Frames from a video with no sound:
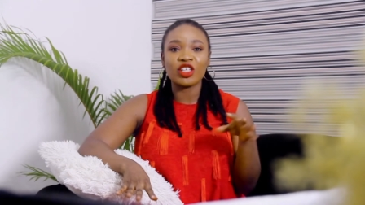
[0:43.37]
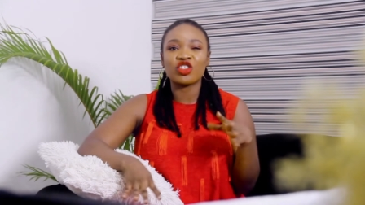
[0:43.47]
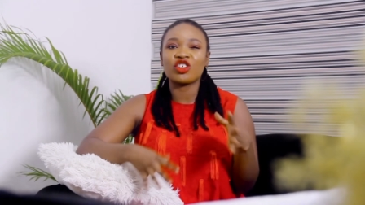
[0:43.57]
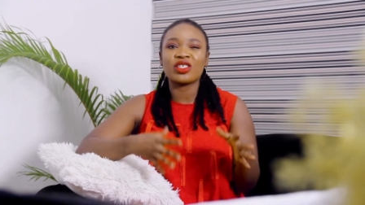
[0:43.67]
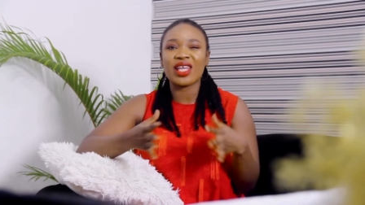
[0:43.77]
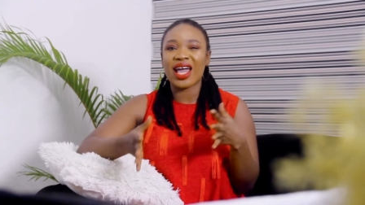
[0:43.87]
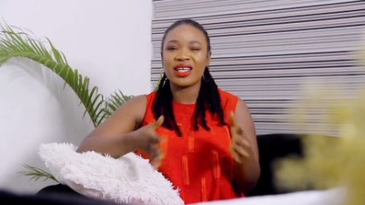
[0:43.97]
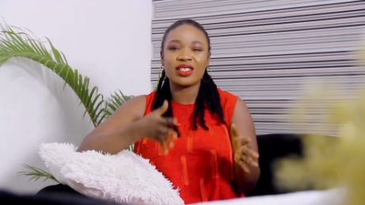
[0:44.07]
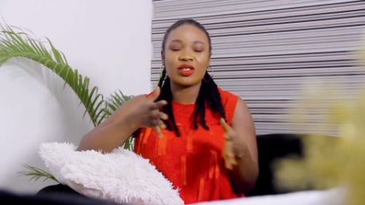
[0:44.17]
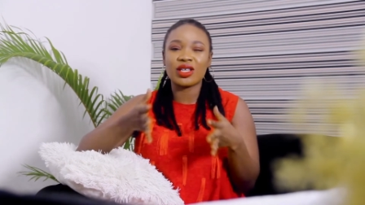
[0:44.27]
It's just that
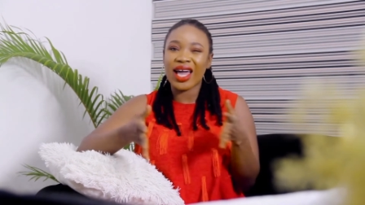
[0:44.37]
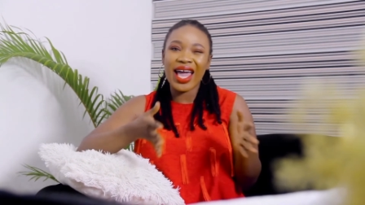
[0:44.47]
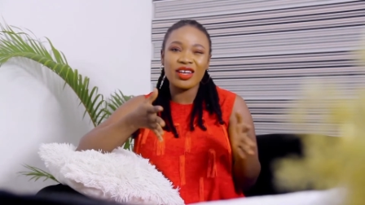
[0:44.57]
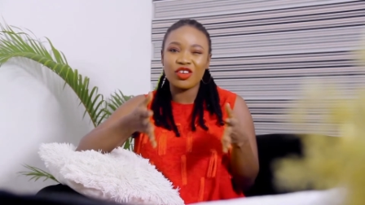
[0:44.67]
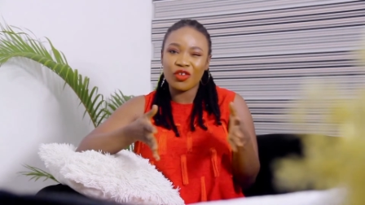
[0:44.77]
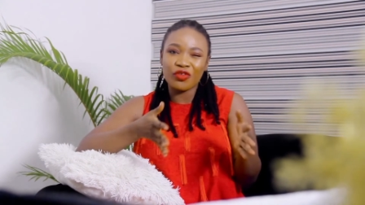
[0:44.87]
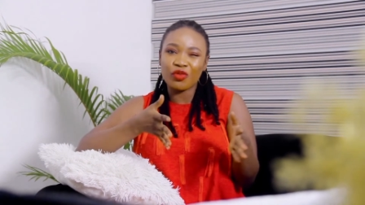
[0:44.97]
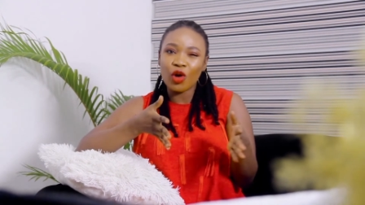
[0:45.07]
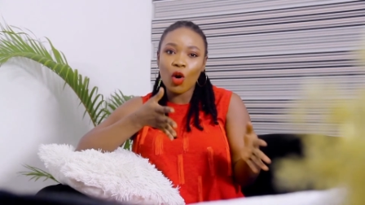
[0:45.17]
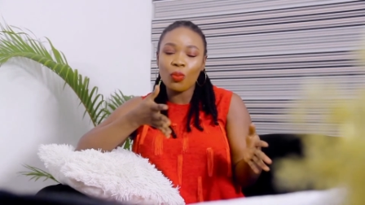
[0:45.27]
it's kind of
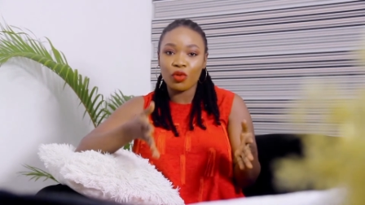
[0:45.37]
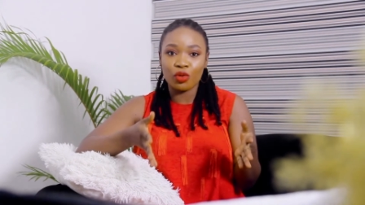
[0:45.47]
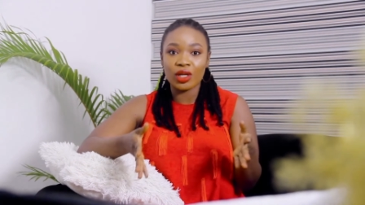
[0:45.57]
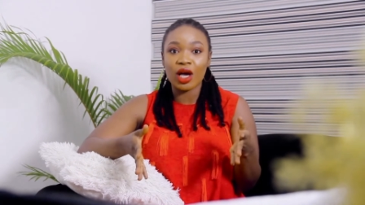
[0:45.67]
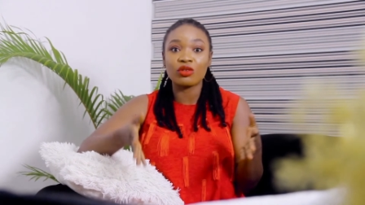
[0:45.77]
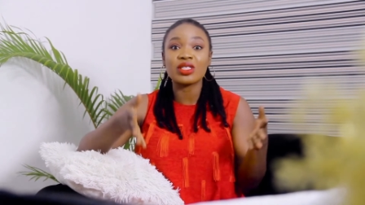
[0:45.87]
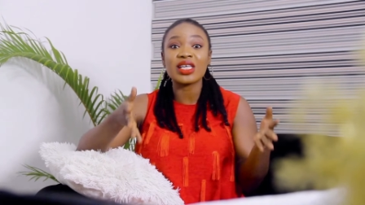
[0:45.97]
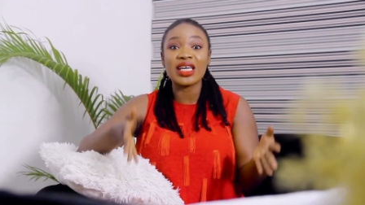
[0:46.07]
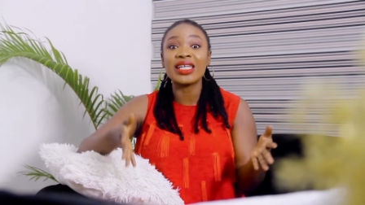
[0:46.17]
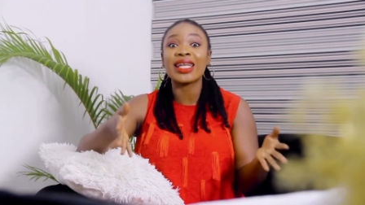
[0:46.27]
well pronounced
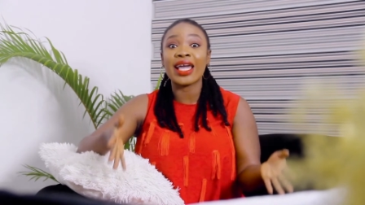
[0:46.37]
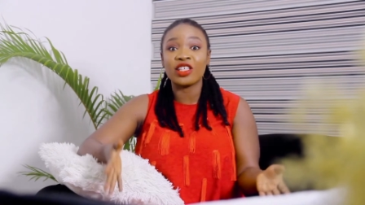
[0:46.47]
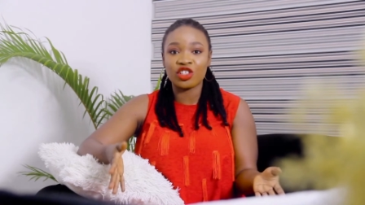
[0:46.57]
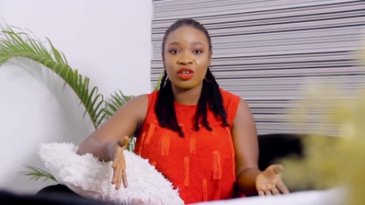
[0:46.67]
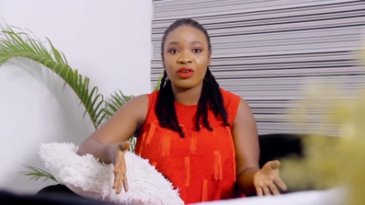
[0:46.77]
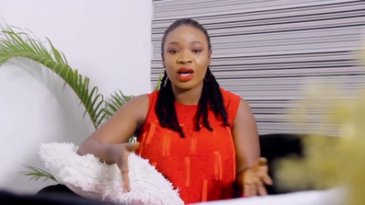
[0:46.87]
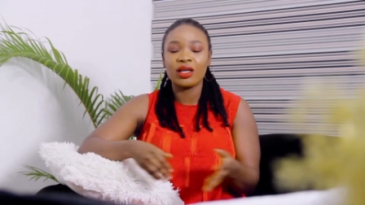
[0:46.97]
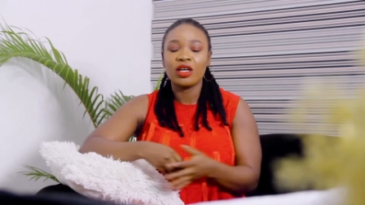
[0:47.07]
in Nigeria.